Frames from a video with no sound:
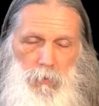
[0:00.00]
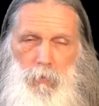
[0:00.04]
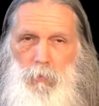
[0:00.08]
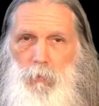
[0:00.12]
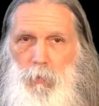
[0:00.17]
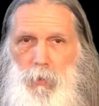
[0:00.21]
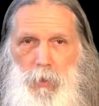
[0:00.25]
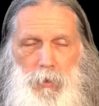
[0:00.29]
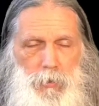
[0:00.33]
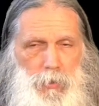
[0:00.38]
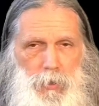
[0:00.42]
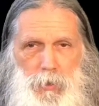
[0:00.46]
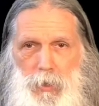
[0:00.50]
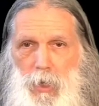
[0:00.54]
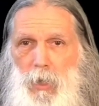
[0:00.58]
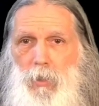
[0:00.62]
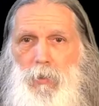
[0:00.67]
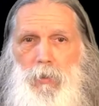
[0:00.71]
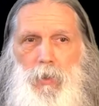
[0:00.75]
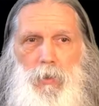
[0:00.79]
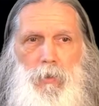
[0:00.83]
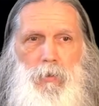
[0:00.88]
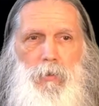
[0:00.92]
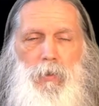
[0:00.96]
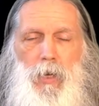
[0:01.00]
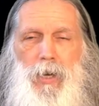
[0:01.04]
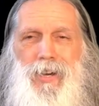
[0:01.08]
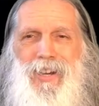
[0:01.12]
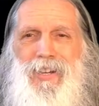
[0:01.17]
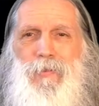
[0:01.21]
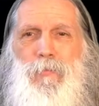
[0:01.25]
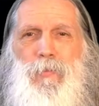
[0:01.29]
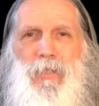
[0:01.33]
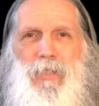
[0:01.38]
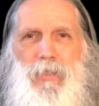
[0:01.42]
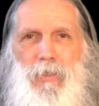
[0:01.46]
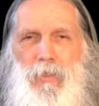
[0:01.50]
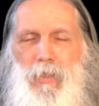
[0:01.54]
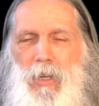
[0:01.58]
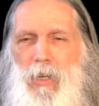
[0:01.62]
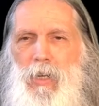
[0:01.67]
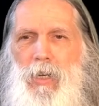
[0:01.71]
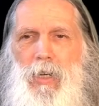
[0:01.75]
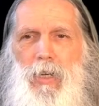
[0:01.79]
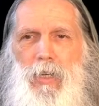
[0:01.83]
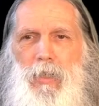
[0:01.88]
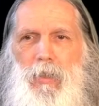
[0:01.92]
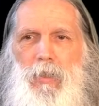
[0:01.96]
we understand that time is
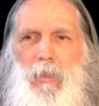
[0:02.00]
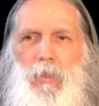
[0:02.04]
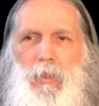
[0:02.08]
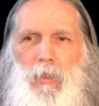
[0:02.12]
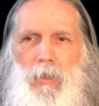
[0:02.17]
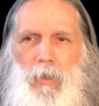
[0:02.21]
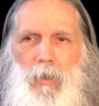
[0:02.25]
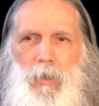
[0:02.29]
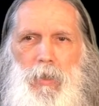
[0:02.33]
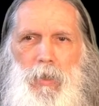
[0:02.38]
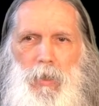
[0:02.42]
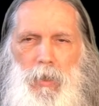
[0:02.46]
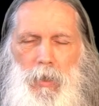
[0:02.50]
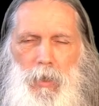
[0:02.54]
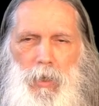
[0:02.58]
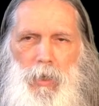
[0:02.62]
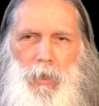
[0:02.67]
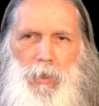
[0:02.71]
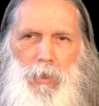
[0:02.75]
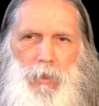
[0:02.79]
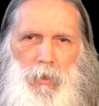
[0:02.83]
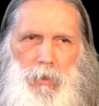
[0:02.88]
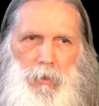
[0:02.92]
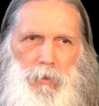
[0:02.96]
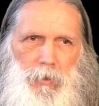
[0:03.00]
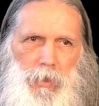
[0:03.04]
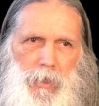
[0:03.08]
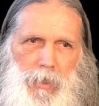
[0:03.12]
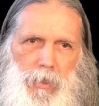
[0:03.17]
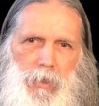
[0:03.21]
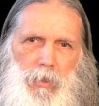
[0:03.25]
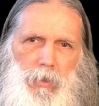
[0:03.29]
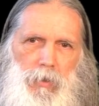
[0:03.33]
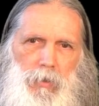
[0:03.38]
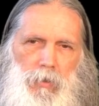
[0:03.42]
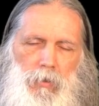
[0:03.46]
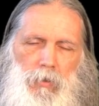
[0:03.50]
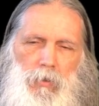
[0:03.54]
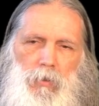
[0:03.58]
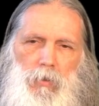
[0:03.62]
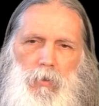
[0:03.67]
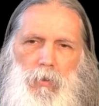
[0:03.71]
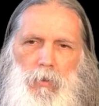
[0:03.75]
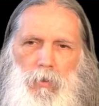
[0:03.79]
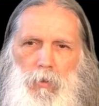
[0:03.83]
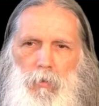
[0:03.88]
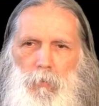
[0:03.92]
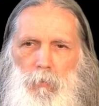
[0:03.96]
not a linear,
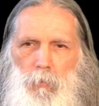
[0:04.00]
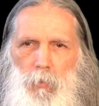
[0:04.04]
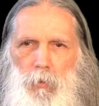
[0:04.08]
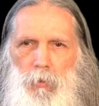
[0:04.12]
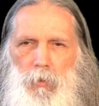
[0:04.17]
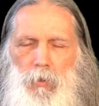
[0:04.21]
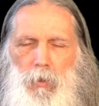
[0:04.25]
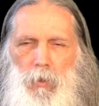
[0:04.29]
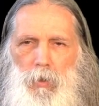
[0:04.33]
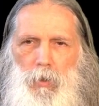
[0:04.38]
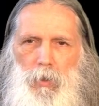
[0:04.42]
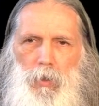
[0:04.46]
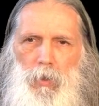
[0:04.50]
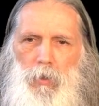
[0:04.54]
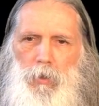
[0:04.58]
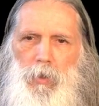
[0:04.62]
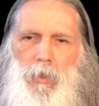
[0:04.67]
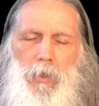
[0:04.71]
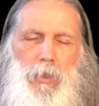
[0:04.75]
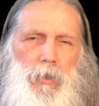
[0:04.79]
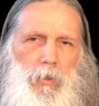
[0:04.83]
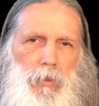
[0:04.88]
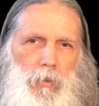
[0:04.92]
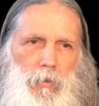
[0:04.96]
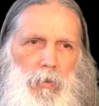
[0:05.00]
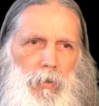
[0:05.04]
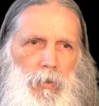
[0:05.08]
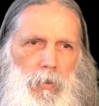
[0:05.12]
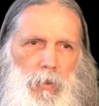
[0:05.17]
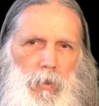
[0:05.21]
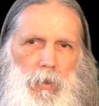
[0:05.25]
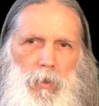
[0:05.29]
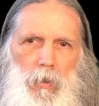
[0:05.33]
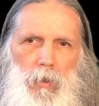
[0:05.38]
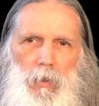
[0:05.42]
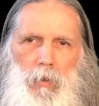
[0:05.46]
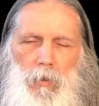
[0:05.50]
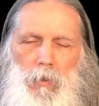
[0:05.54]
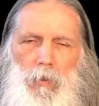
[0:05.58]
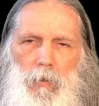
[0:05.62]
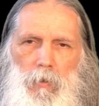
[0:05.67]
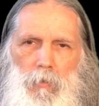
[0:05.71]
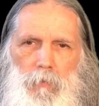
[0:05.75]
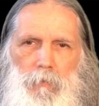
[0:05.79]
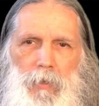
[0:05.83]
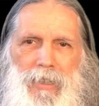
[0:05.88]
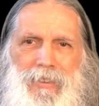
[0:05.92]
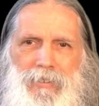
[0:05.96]
a linear uh,
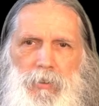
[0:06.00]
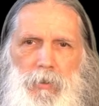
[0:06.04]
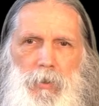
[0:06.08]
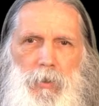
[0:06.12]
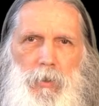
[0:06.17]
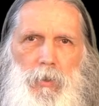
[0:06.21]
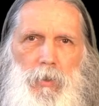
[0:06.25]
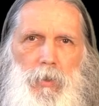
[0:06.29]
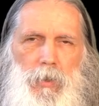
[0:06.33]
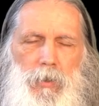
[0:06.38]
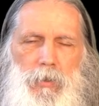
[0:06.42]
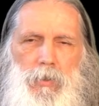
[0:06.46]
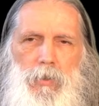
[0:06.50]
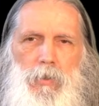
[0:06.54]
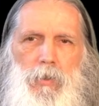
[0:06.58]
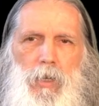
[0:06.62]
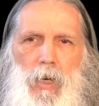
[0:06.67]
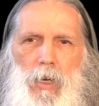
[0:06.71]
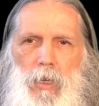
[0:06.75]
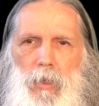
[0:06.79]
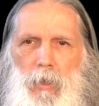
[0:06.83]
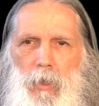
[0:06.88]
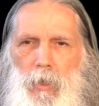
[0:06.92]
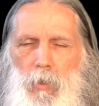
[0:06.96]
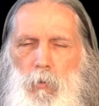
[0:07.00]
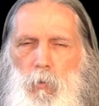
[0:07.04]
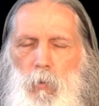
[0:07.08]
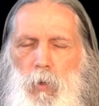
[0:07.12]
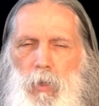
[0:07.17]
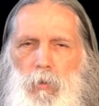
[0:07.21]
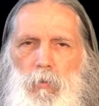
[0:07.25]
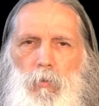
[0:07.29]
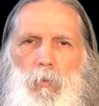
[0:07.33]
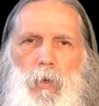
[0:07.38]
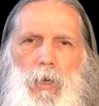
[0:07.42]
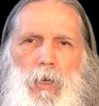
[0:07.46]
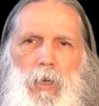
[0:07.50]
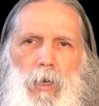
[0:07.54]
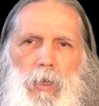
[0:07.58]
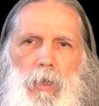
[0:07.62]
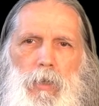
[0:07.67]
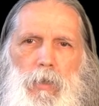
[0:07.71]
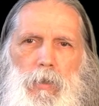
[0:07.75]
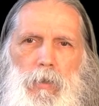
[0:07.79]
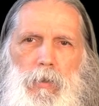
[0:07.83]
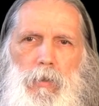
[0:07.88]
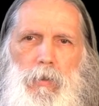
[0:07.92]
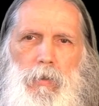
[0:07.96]
vector. It's not a
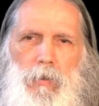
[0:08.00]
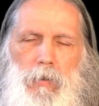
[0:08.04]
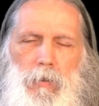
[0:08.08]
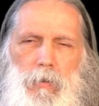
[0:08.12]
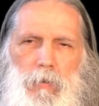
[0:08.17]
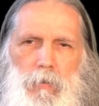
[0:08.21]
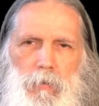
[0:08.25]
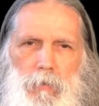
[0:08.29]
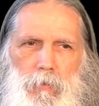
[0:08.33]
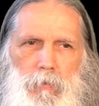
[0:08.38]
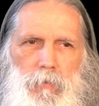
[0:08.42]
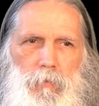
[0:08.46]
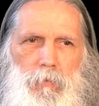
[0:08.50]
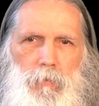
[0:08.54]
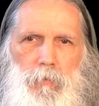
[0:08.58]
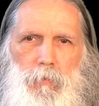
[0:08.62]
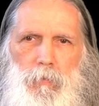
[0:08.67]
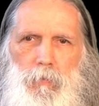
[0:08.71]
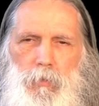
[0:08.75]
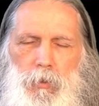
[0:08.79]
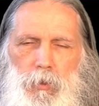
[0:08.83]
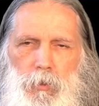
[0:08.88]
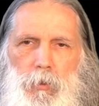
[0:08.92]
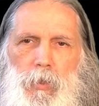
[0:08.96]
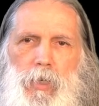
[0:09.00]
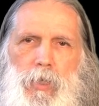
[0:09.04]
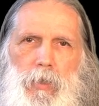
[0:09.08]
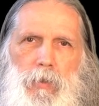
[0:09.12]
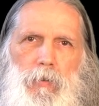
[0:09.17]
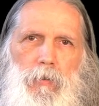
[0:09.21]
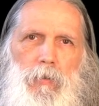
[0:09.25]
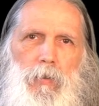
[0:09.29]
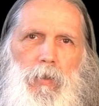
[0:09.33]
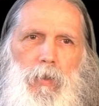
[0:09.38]
one-way street.